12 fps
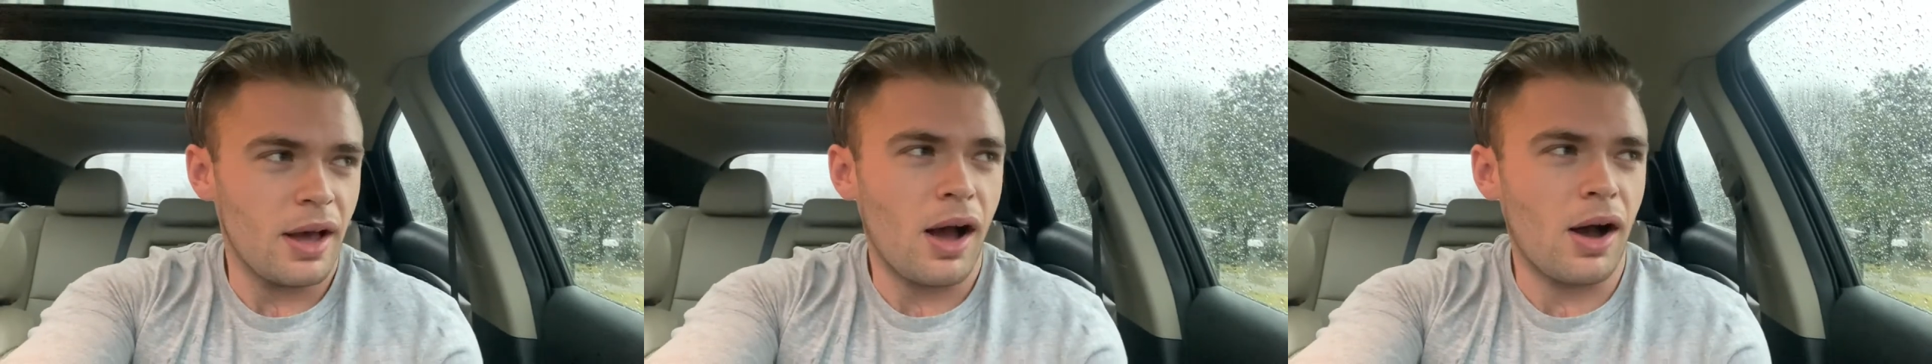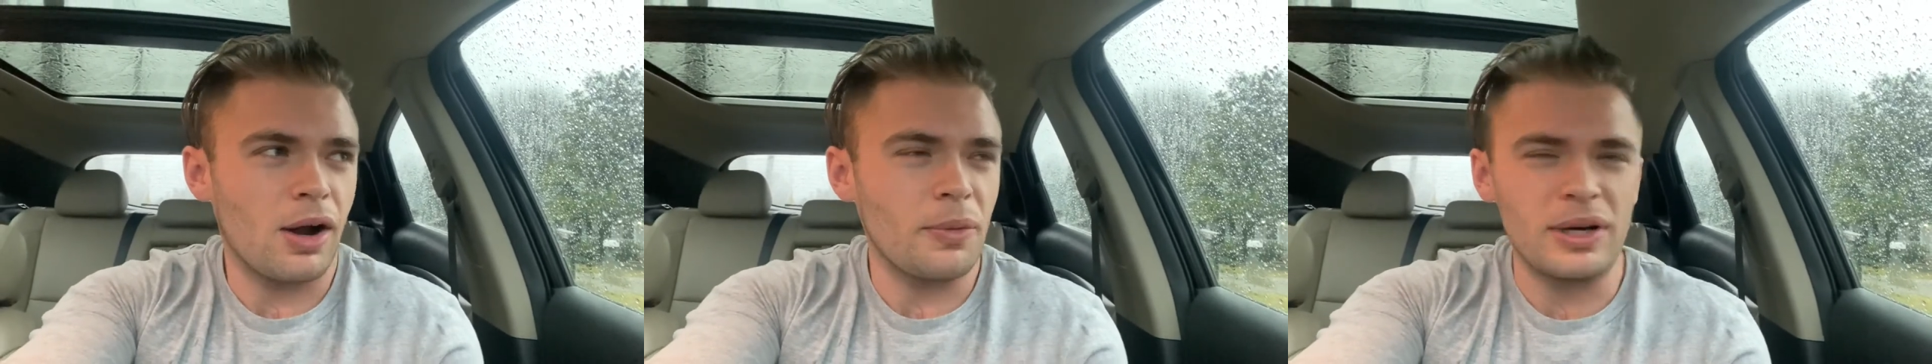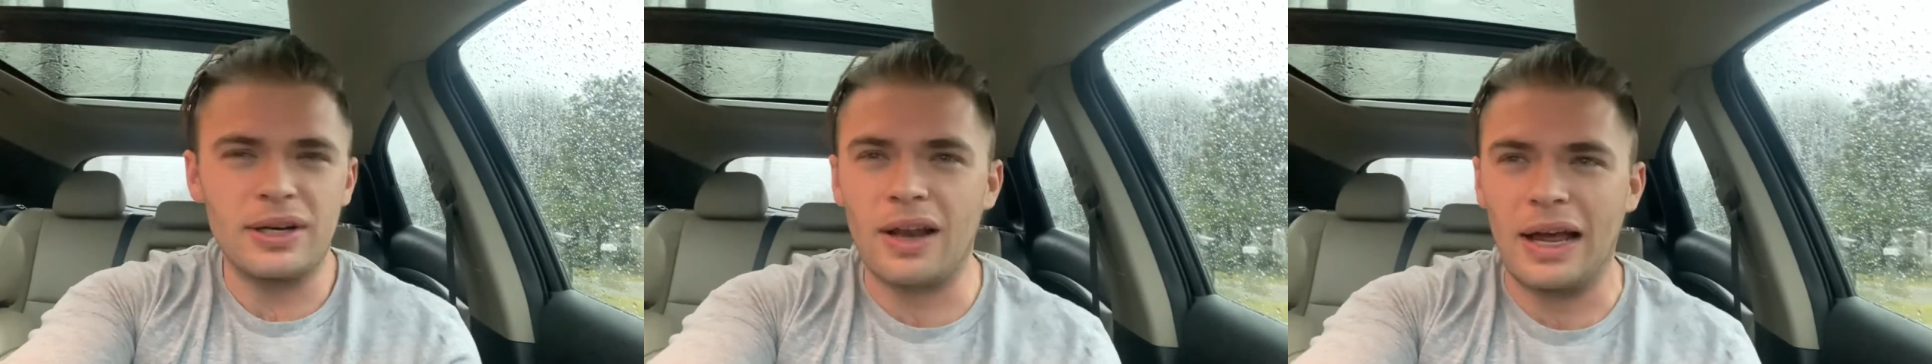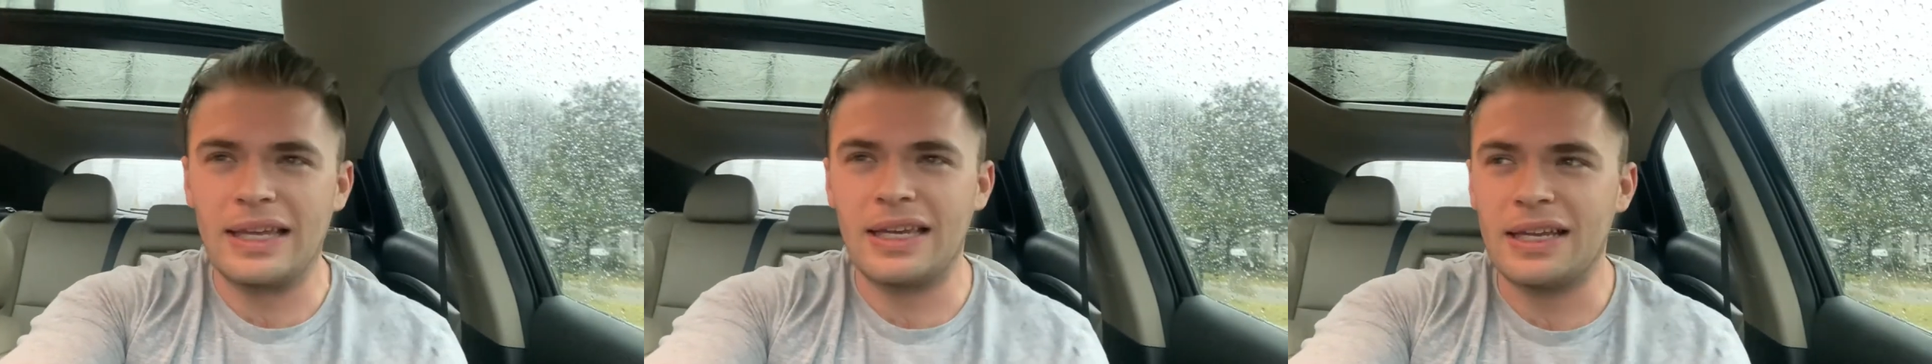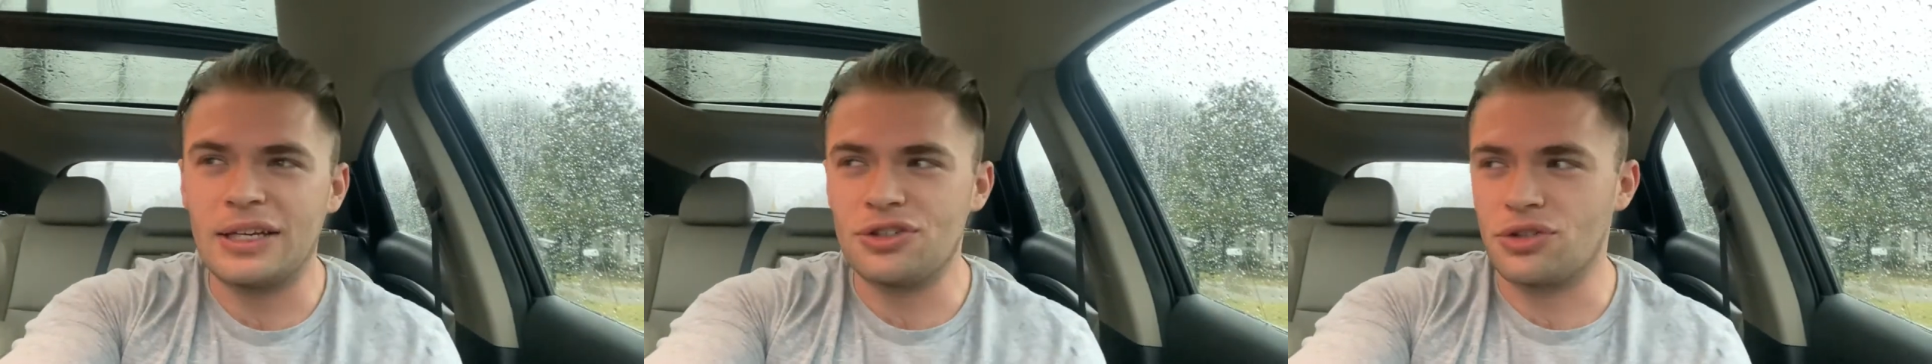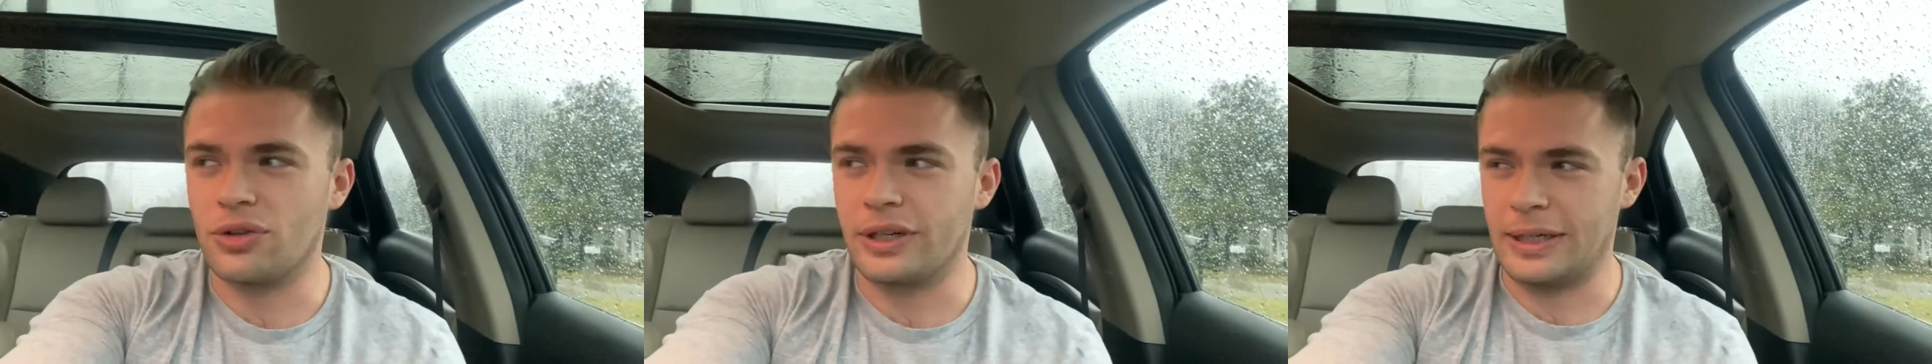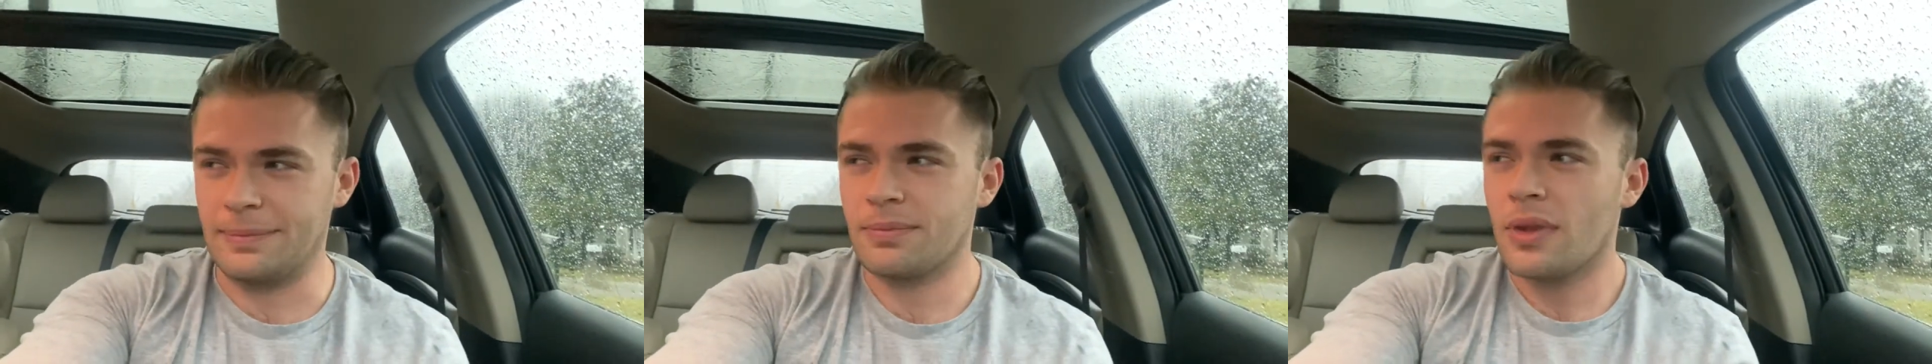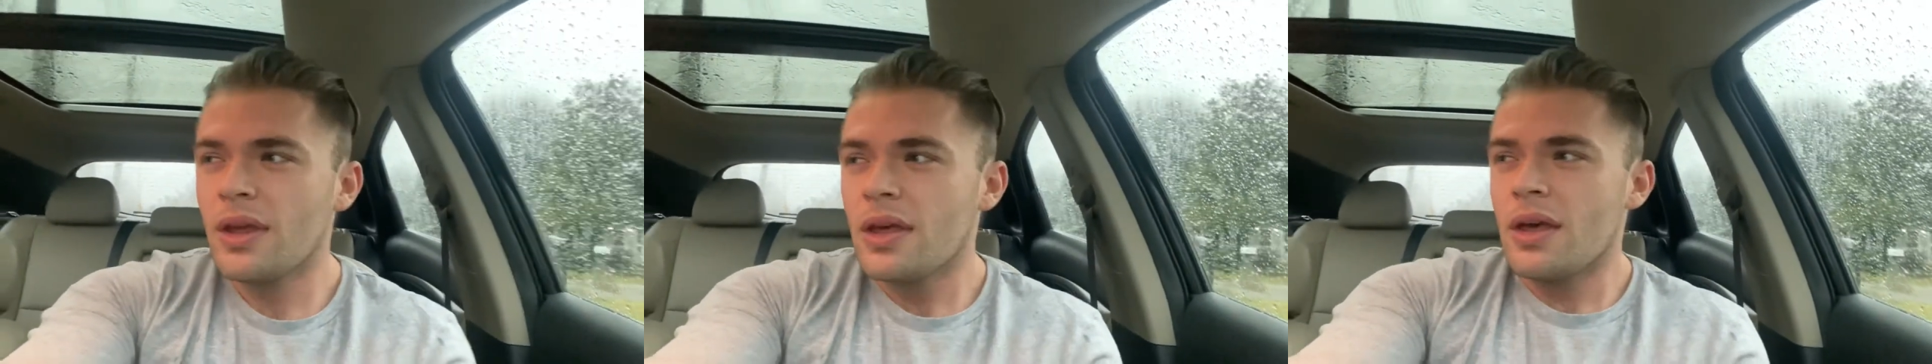I would like it and enjoy it.
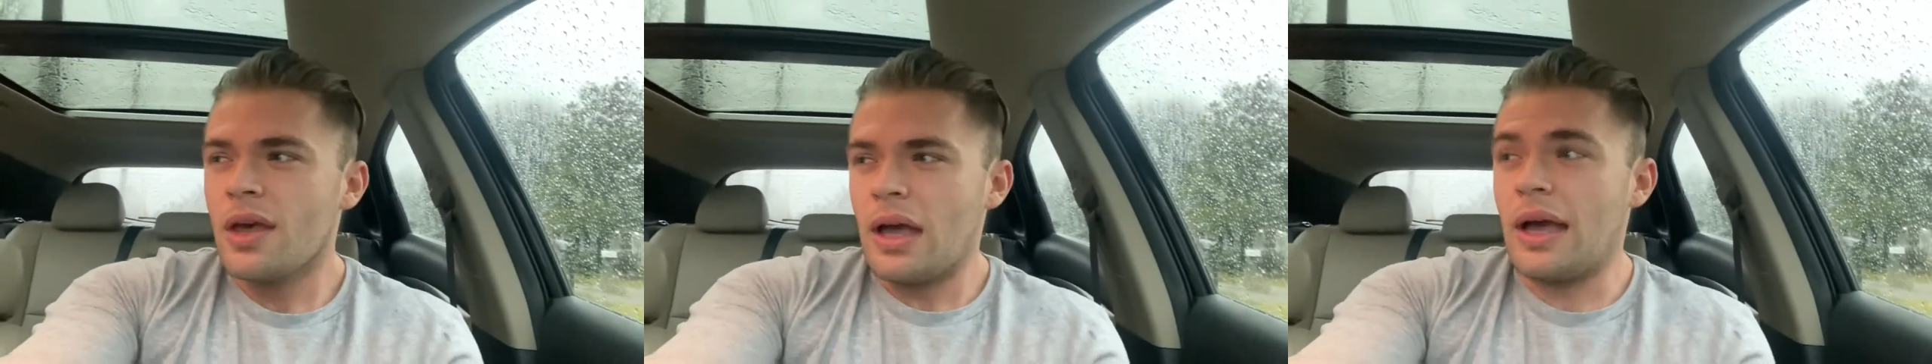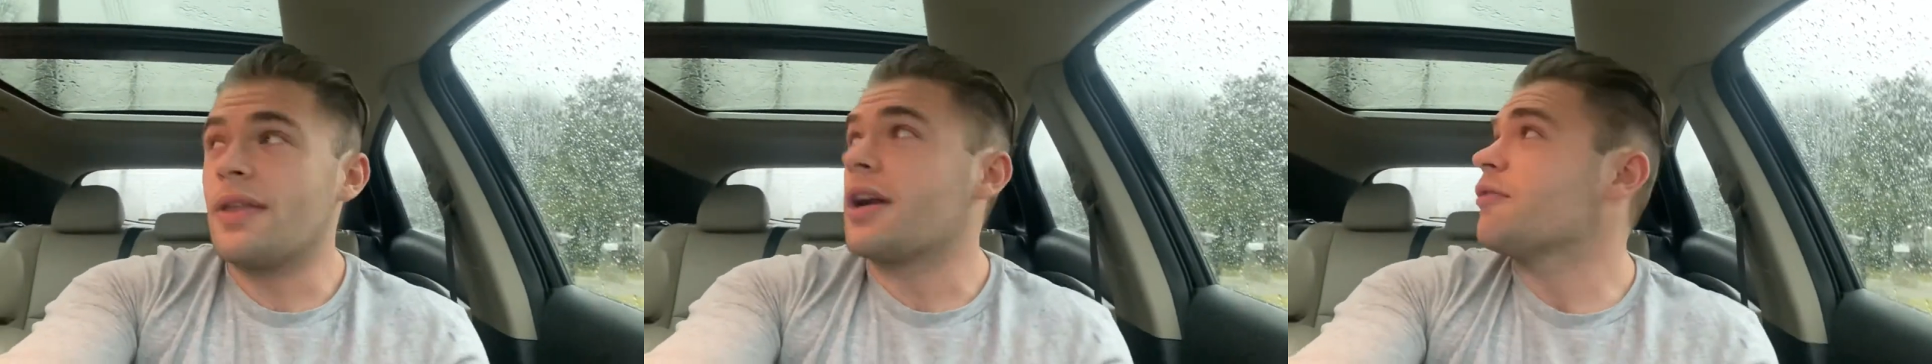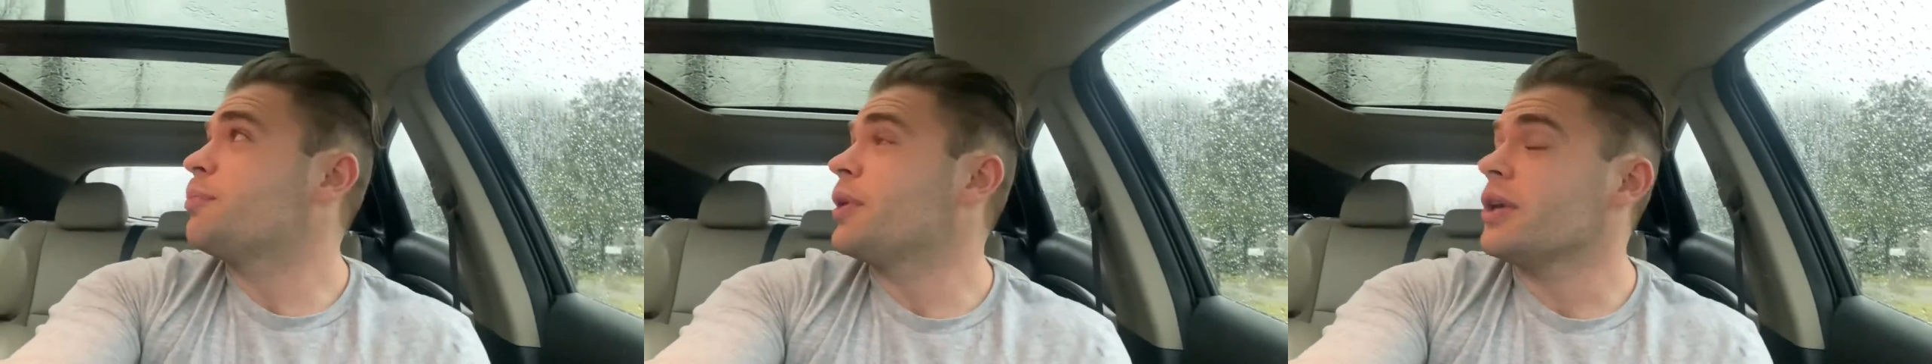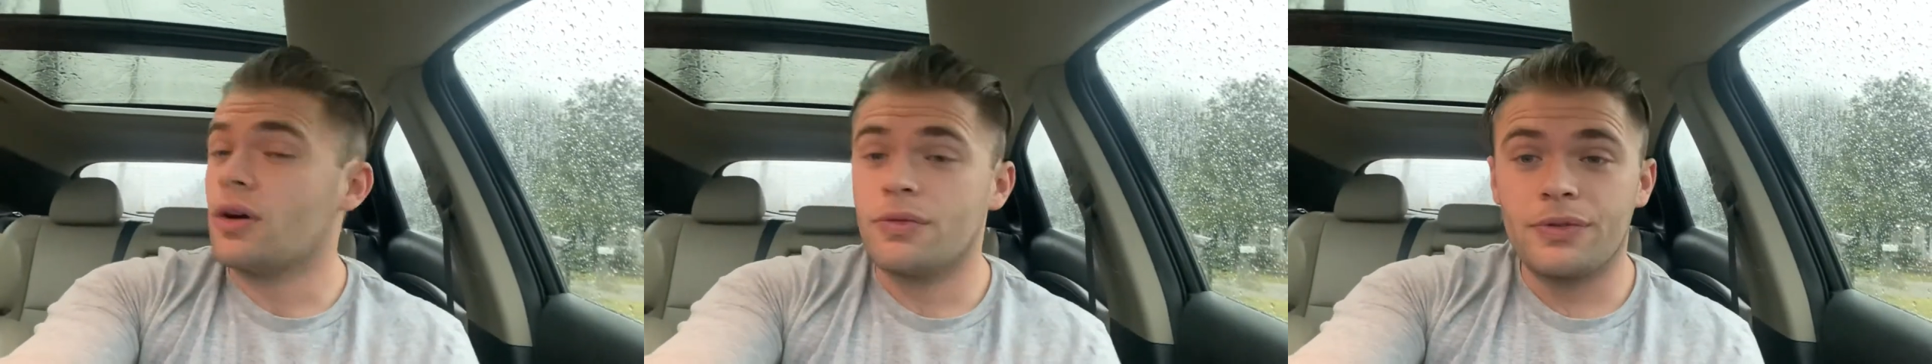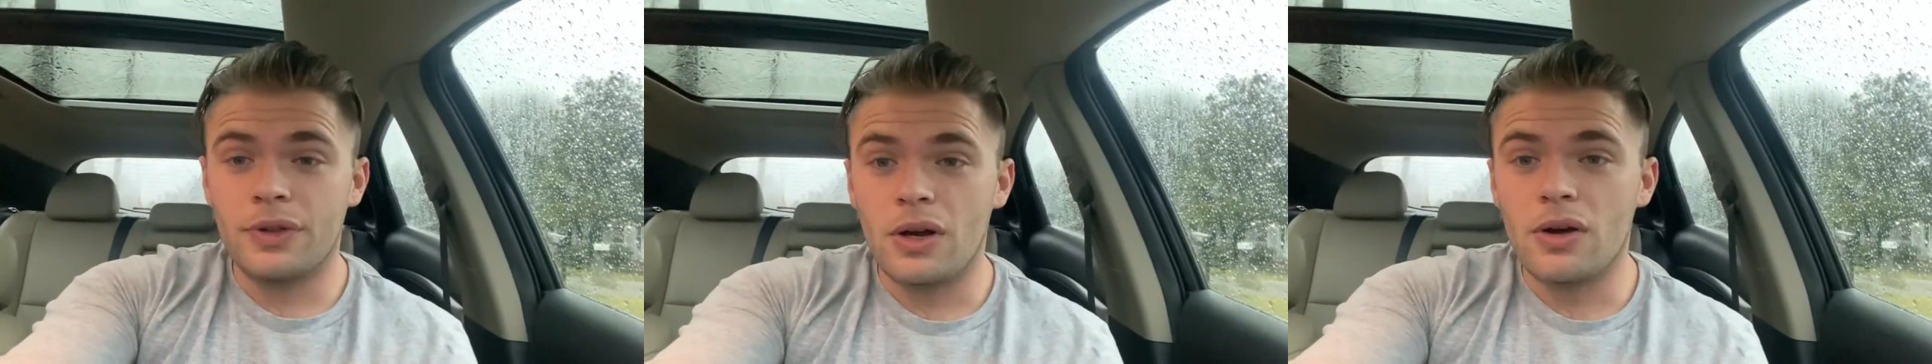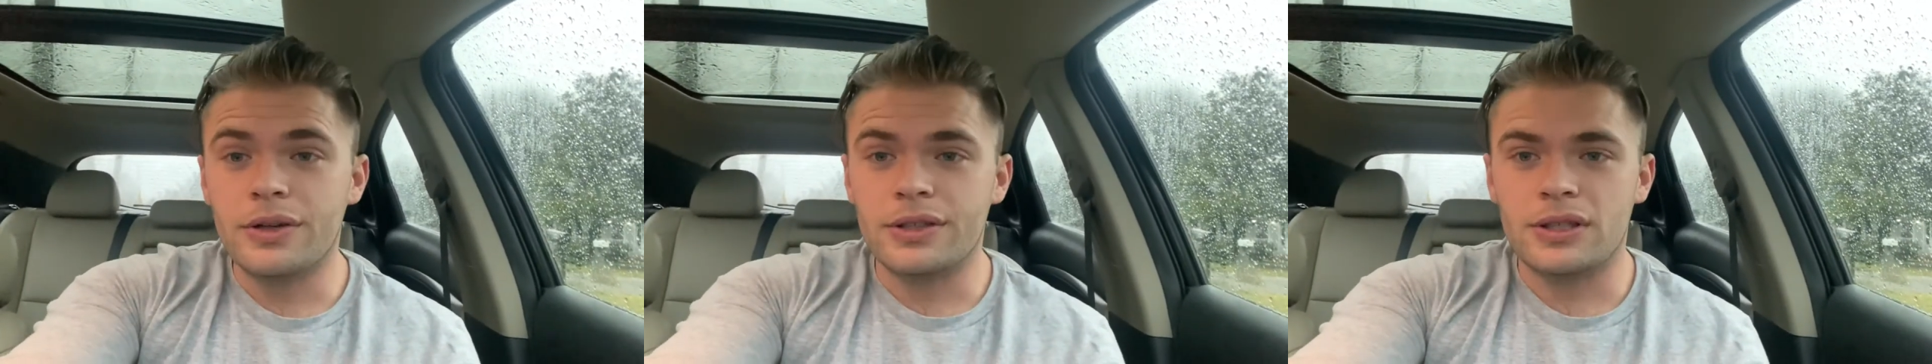And then I've put it off for the longest